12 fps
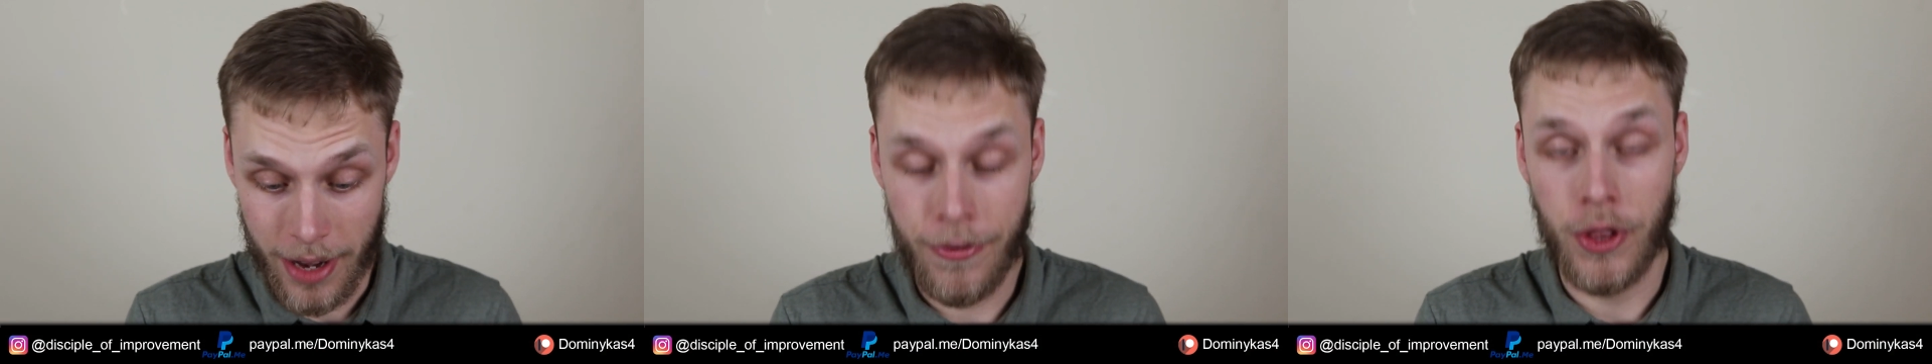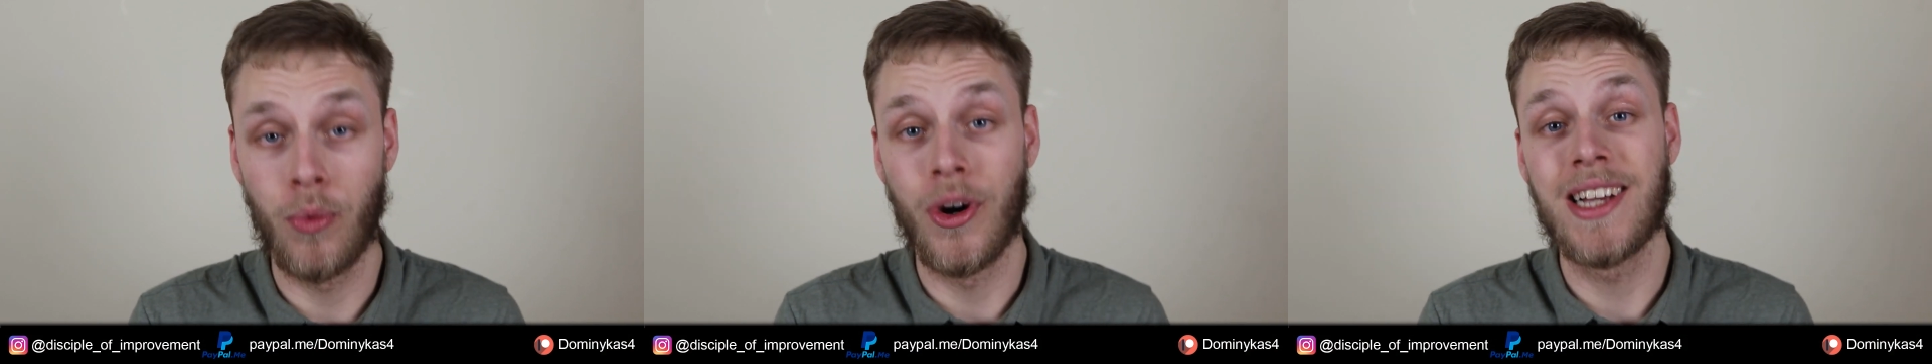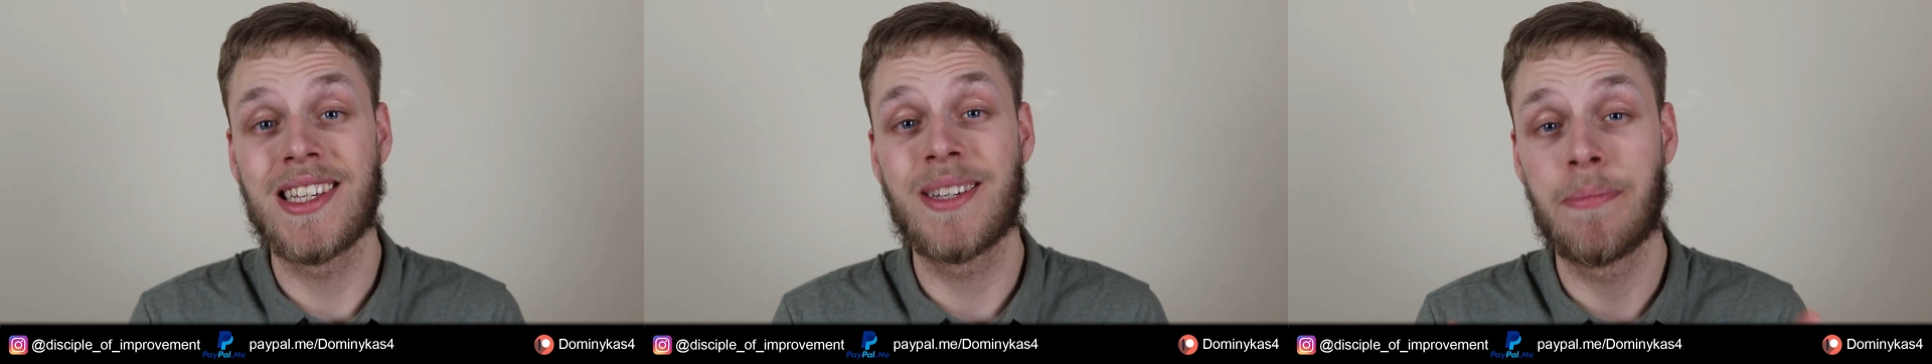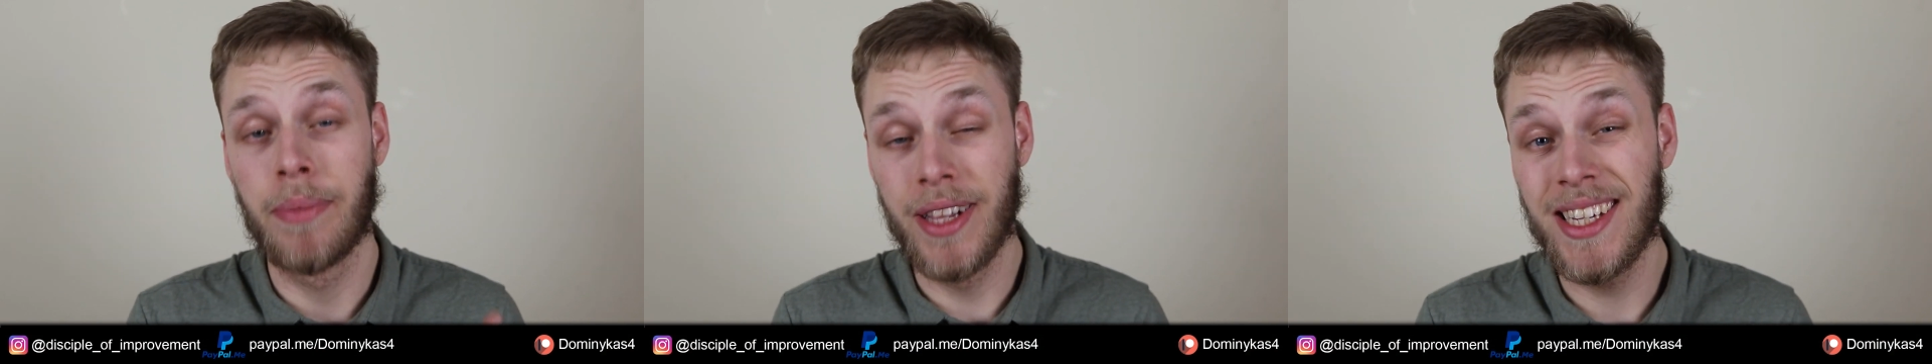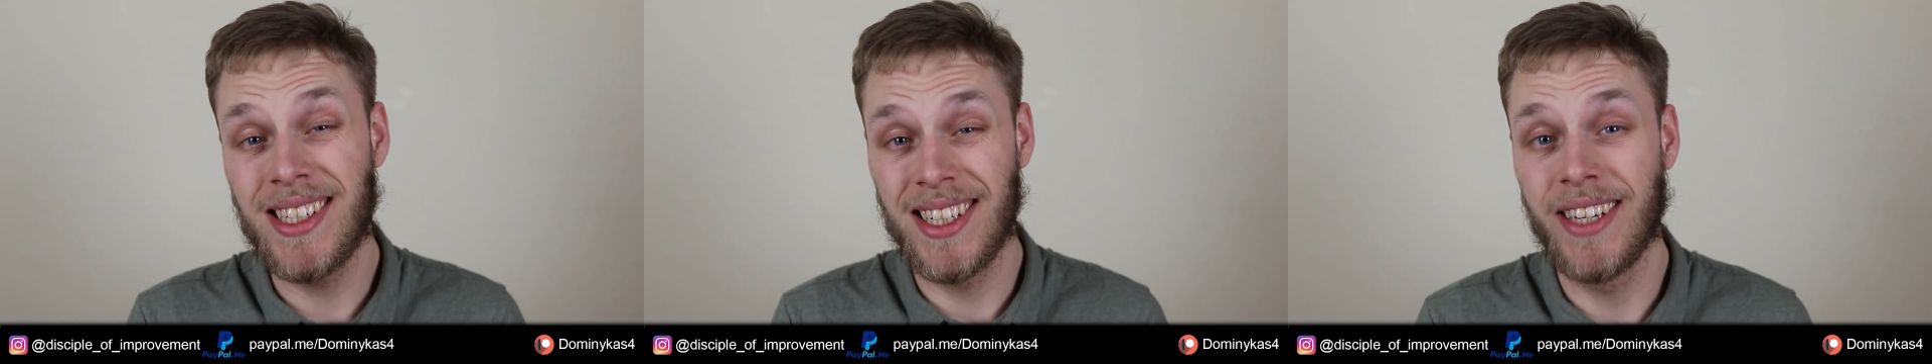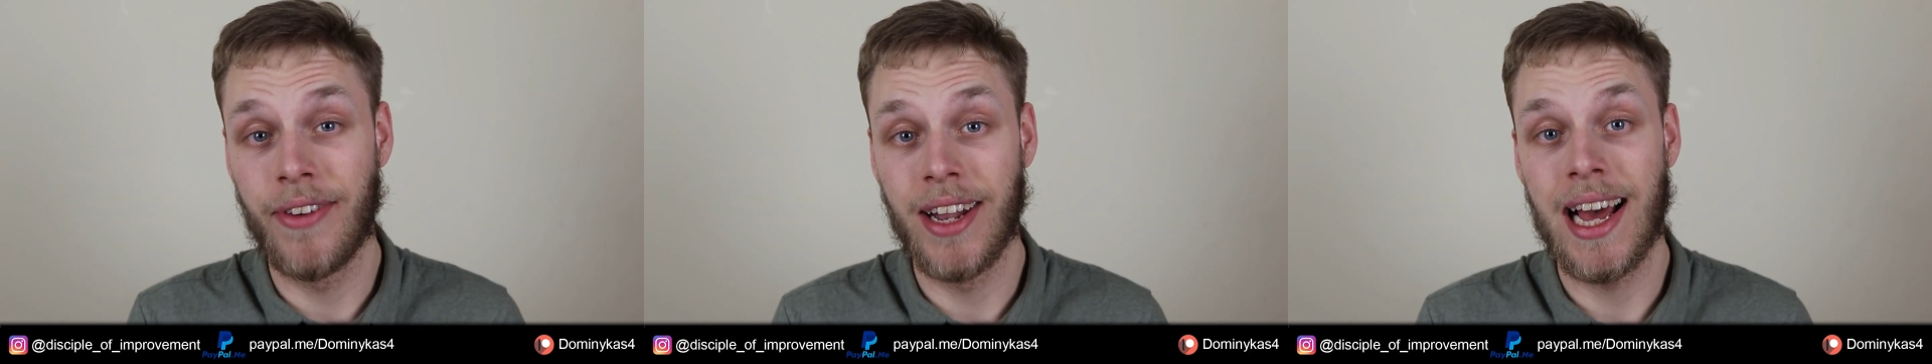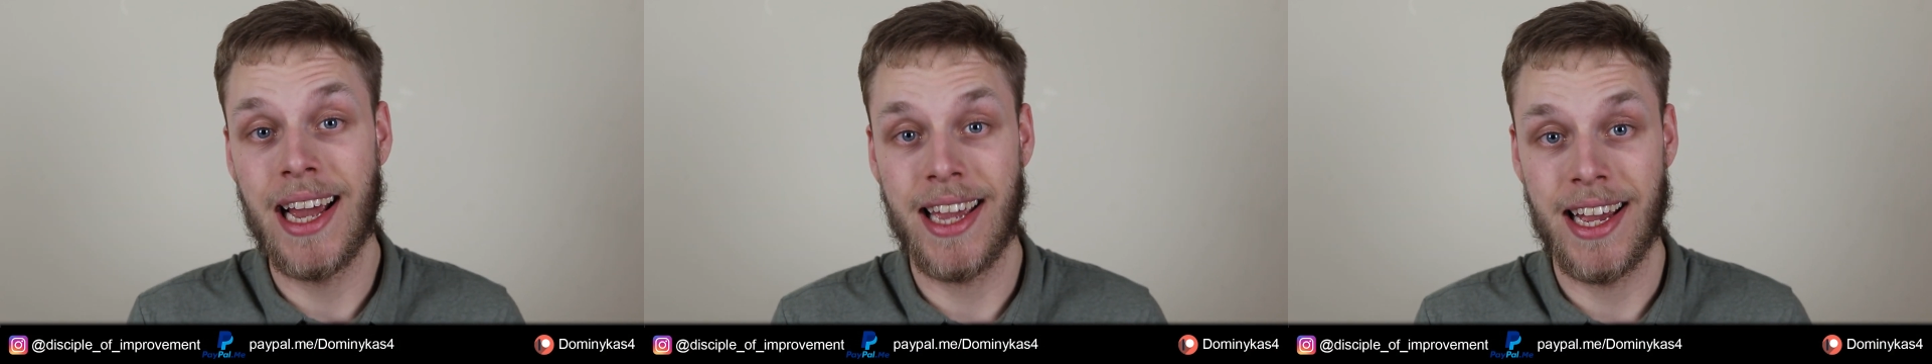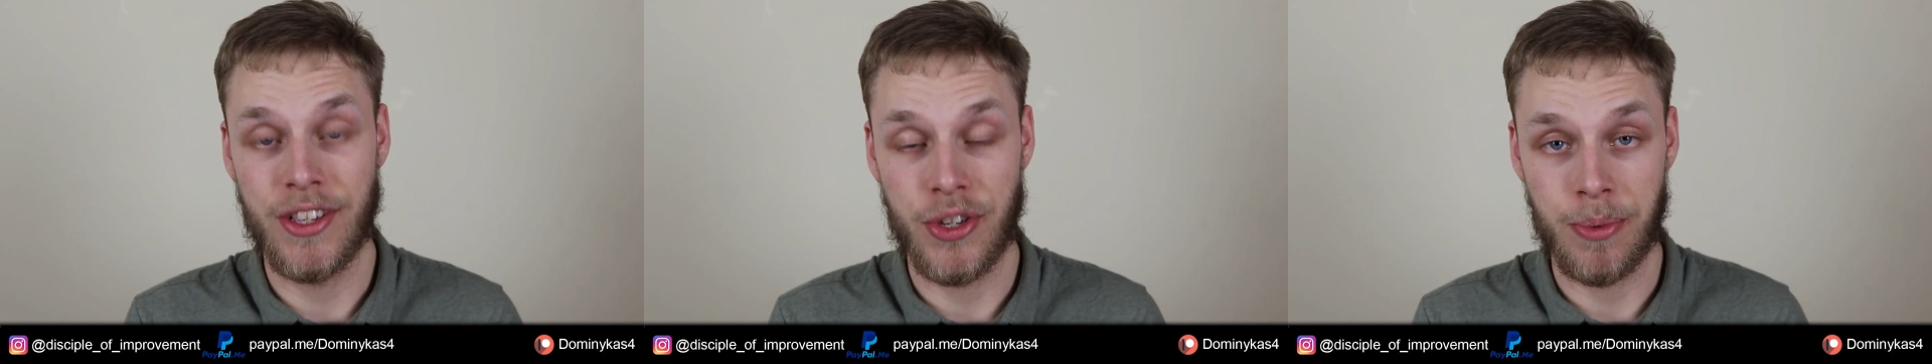and if it was, please leave a
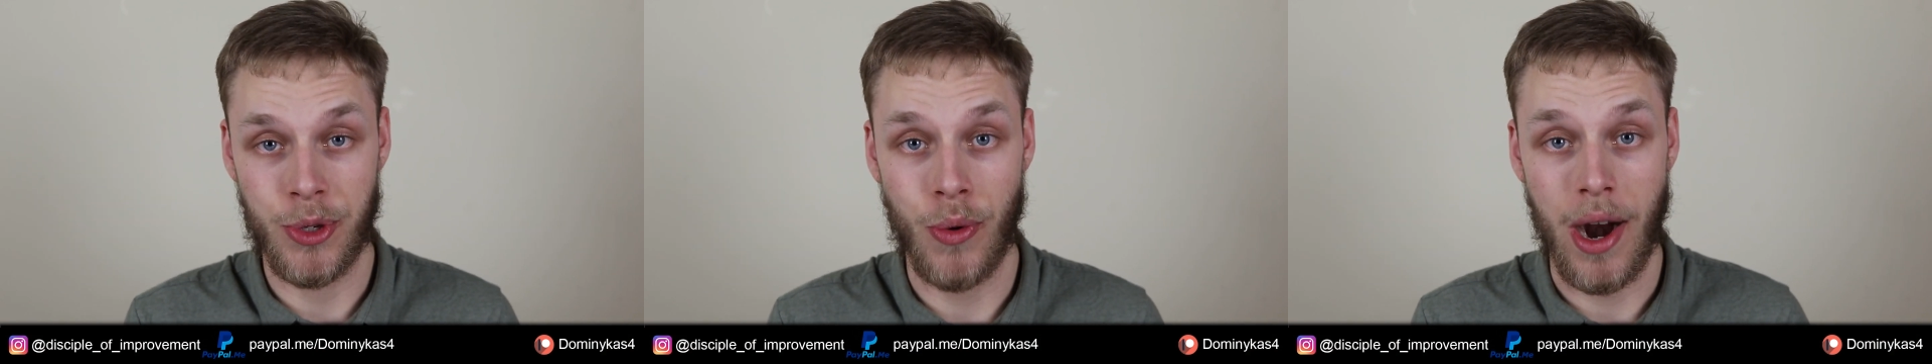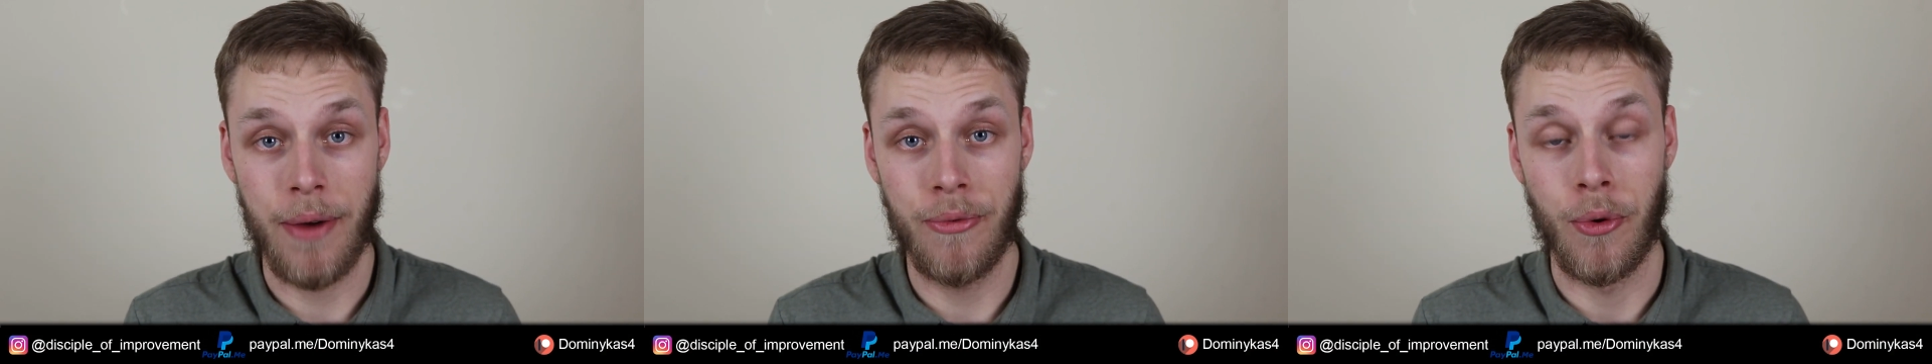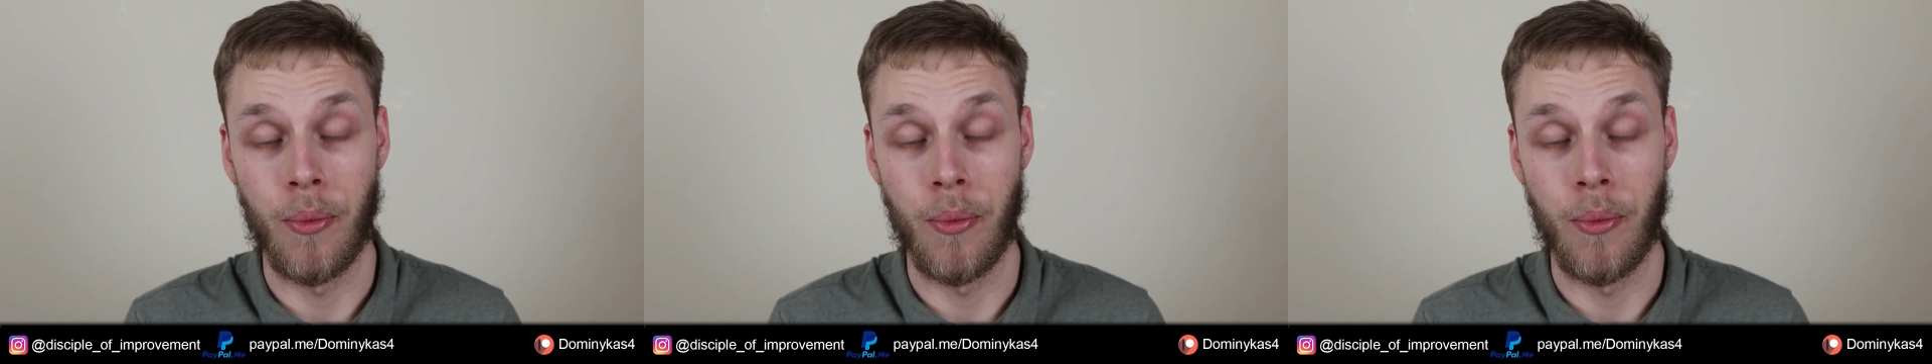like and subscribe